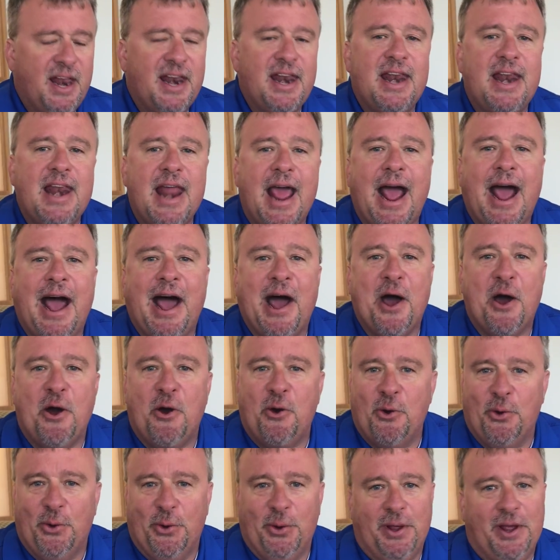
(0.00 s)

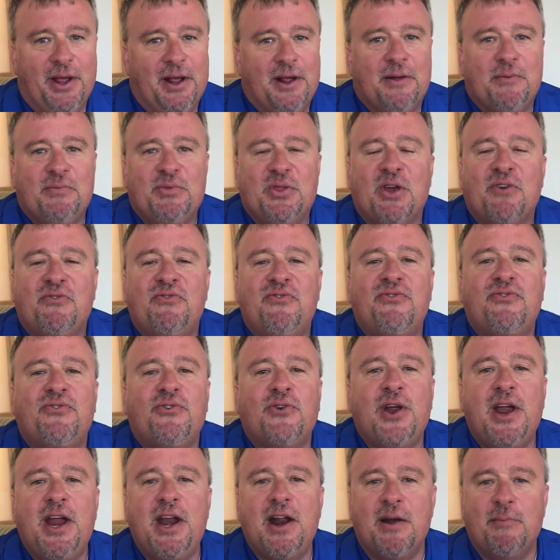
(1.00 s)
Now, the
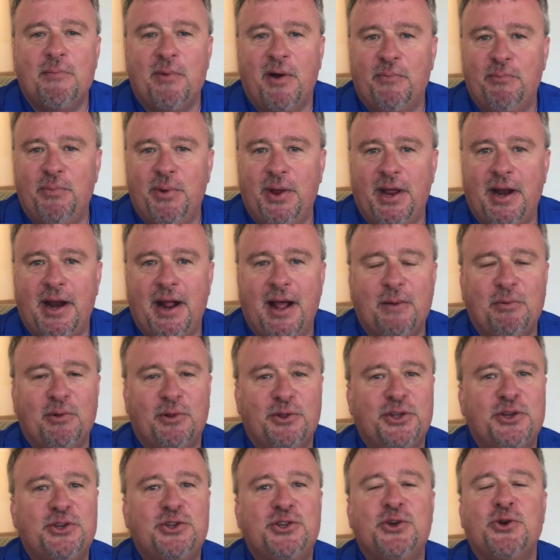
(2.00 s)
freedom of being able
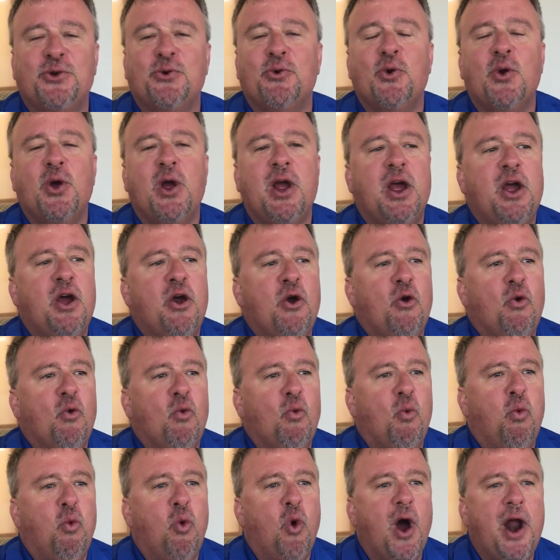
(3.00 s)
to do
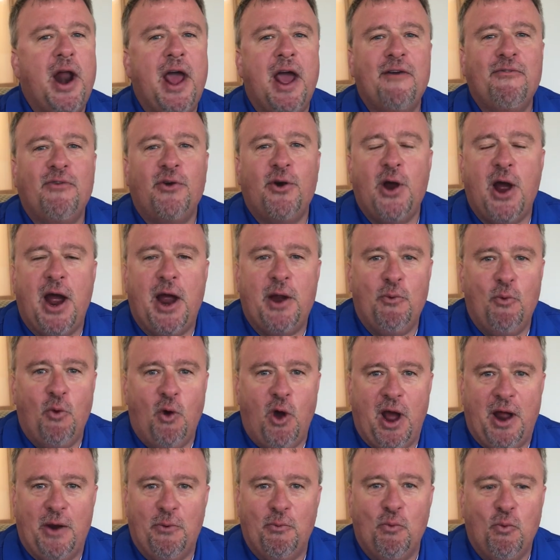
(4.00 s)
whatever I
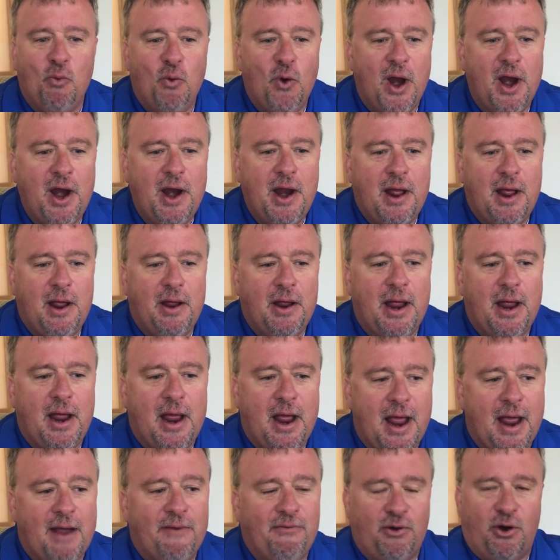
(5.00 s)
want,
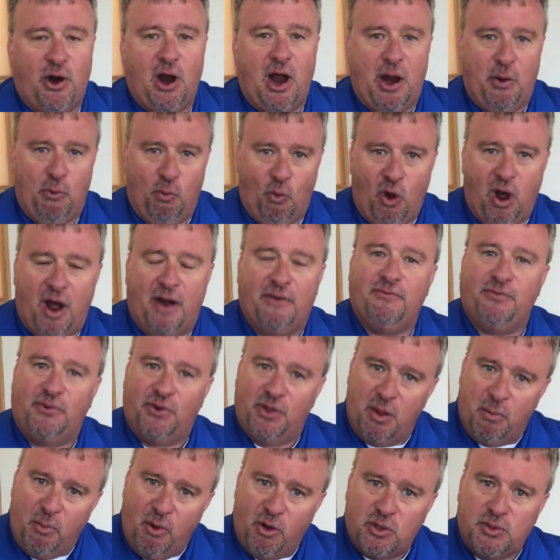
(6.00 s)
whenever I want, for
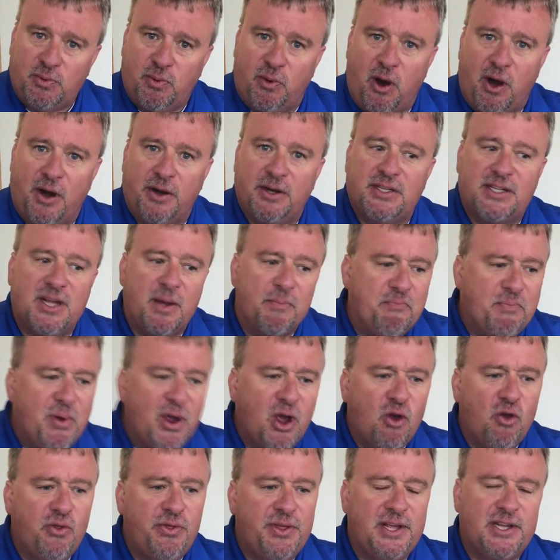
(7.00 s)
the most part, to
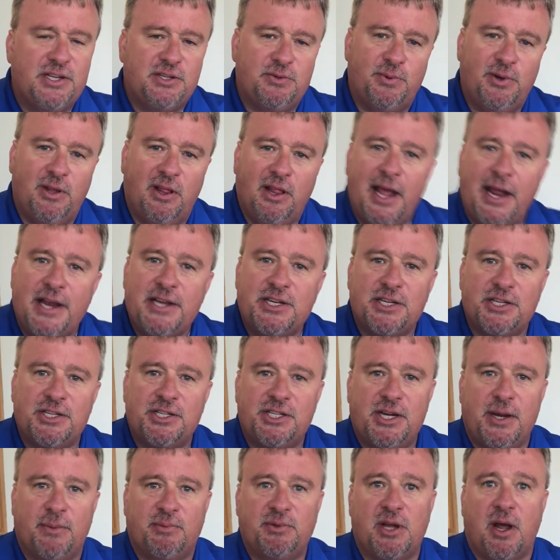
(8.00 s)
build these
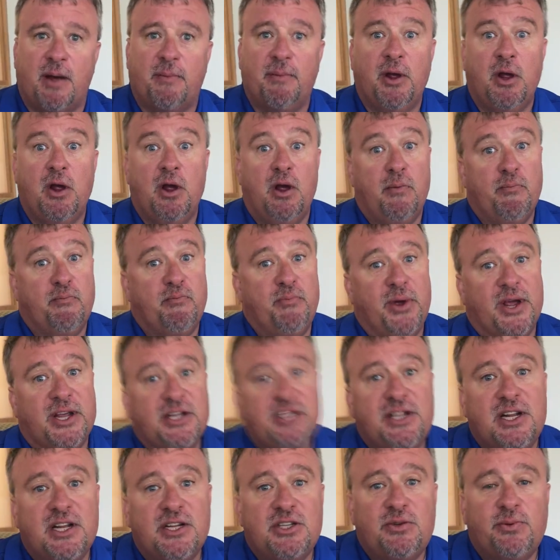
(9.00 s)
relationships up.
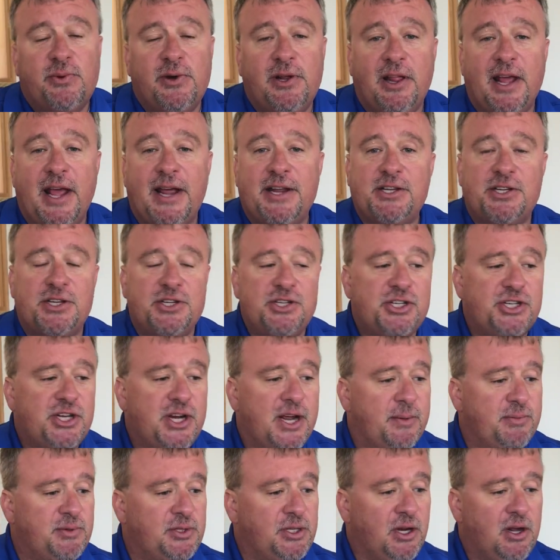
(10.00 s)
Business
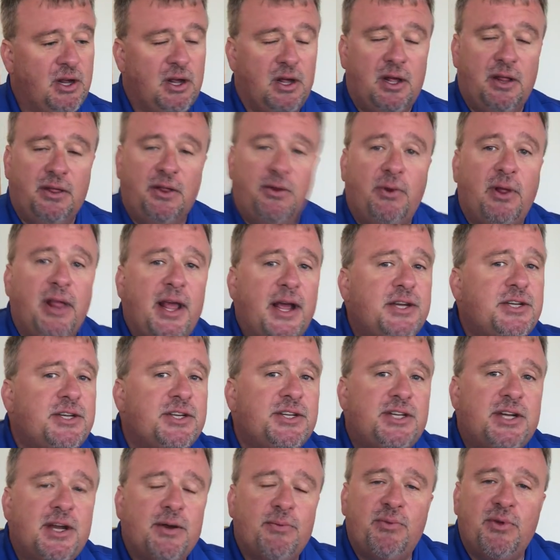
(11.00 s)
relationships.
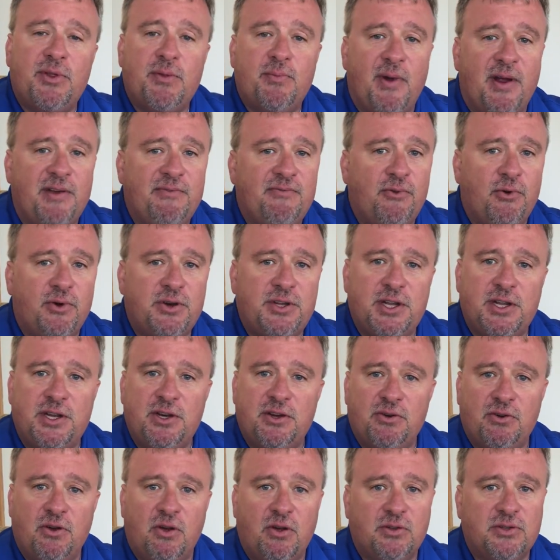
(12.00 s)
Relationship with my
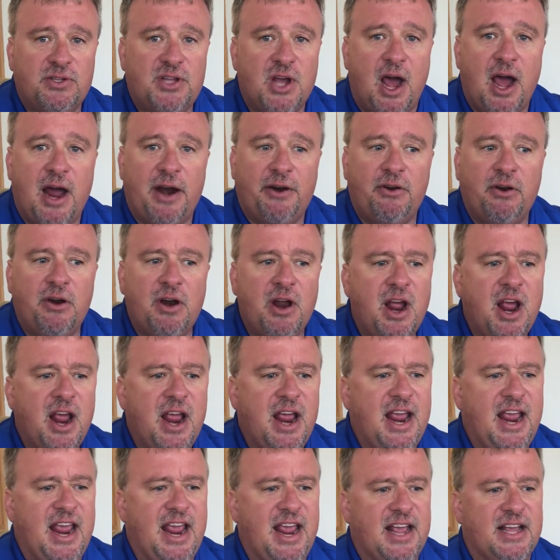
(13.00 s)
14-year-old daughter
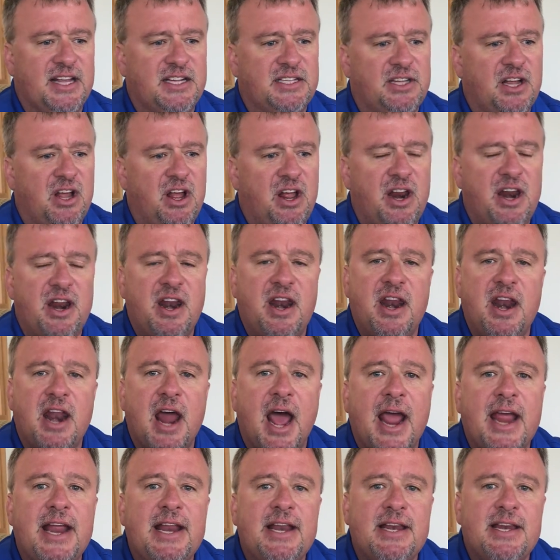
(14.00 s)
is
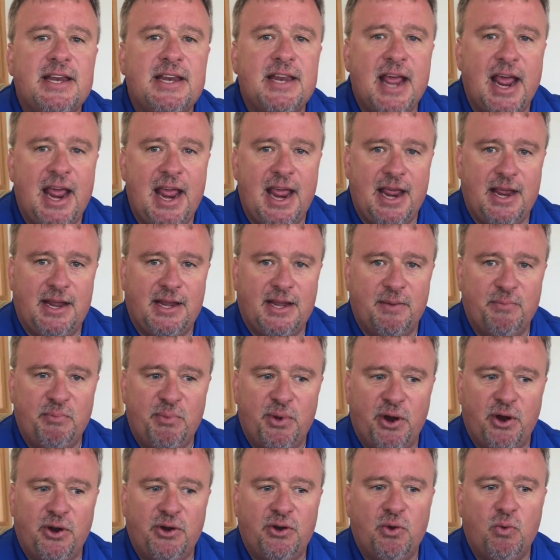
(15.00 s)
night and day
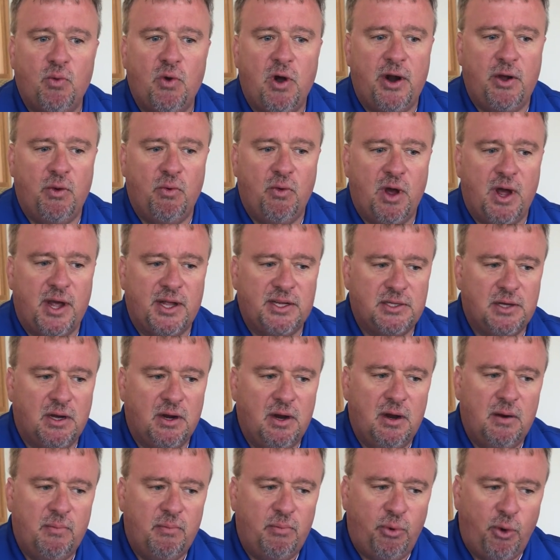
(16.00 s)
compared to what it was
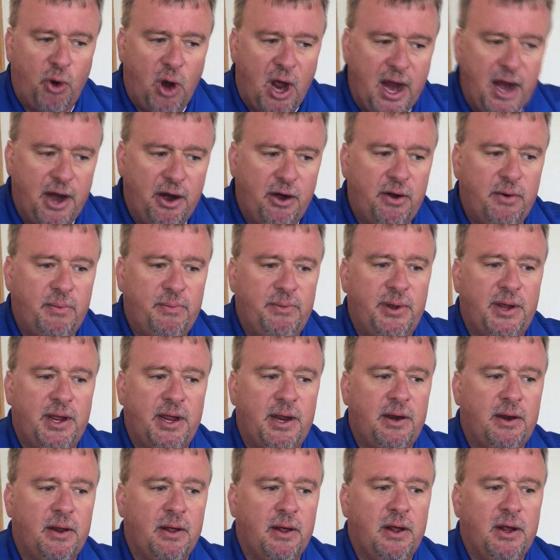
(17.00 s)
prior to
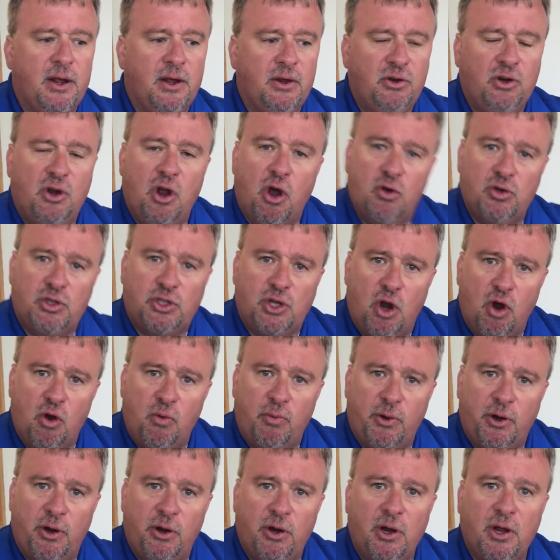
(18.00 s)
being Go
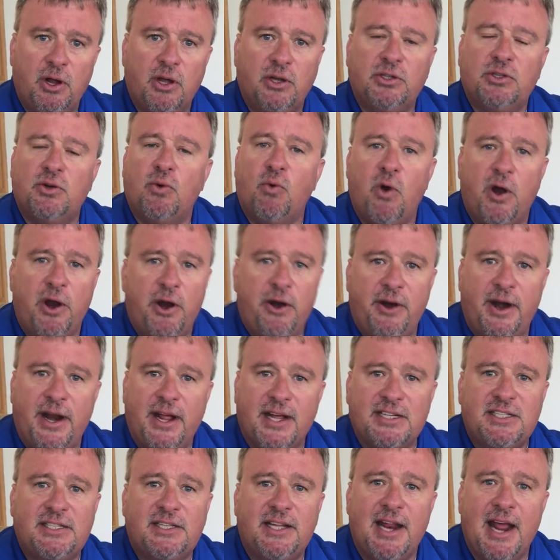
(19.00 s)
Sober to where it
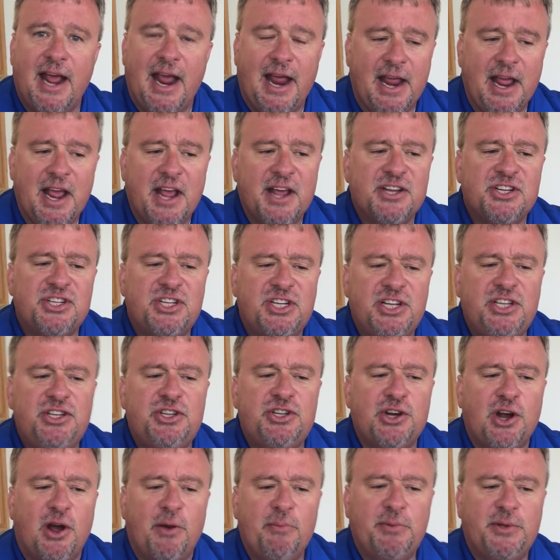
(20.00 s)
is today. She
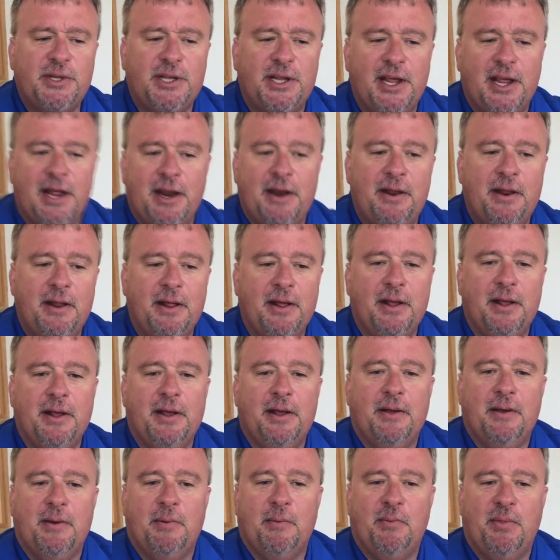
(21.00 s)
jumped in
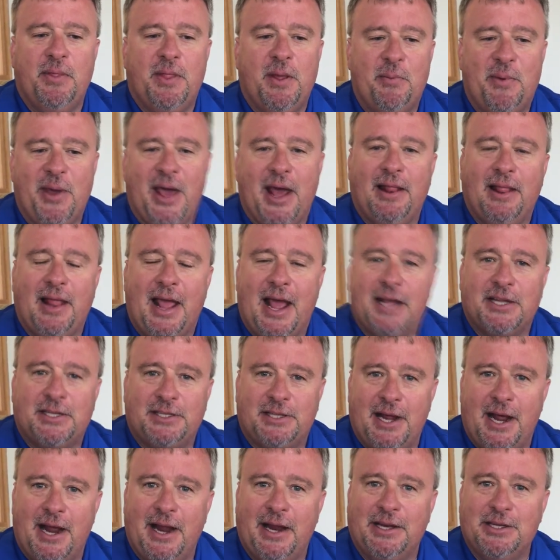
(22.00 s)
the bed
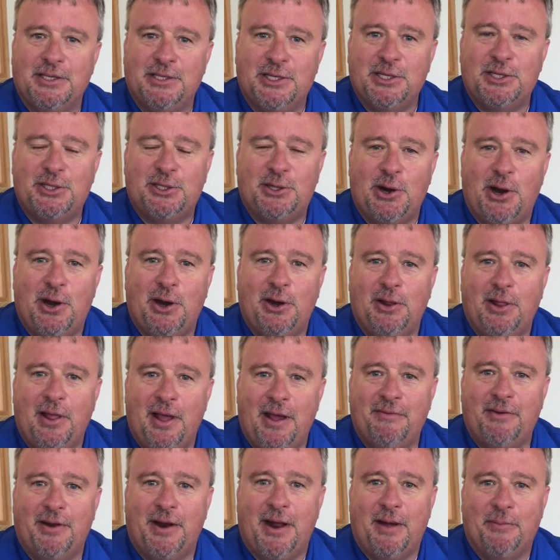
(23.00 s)
last night and just started
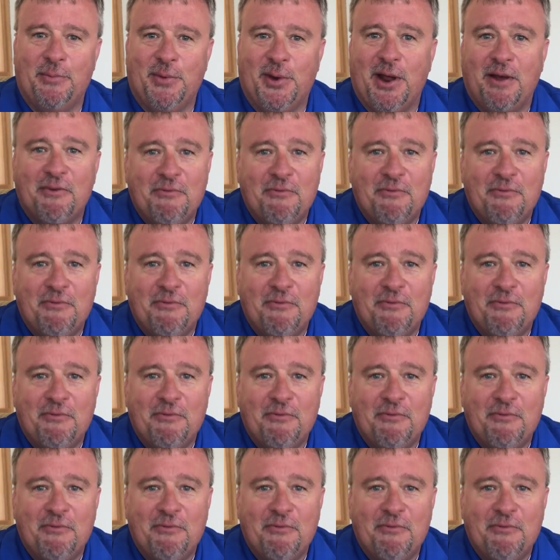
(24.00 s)
loving on me.